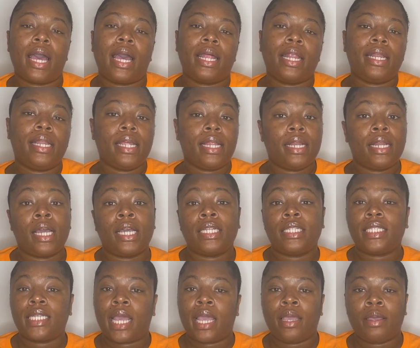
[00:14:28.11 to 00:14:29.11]
I did not
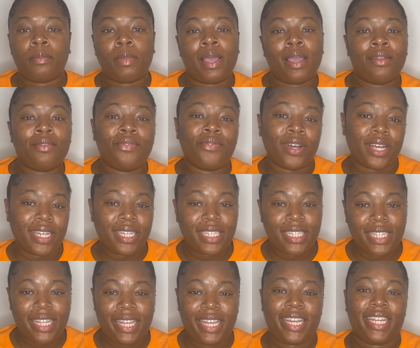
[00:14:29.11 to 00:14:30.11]
take my advice
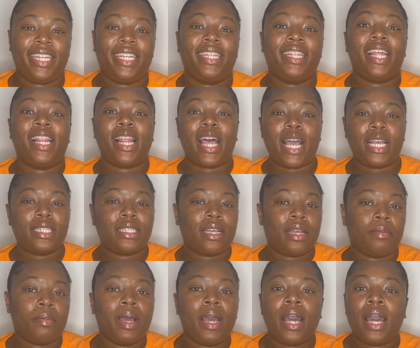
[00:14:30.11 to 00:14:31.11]
like I did the last time.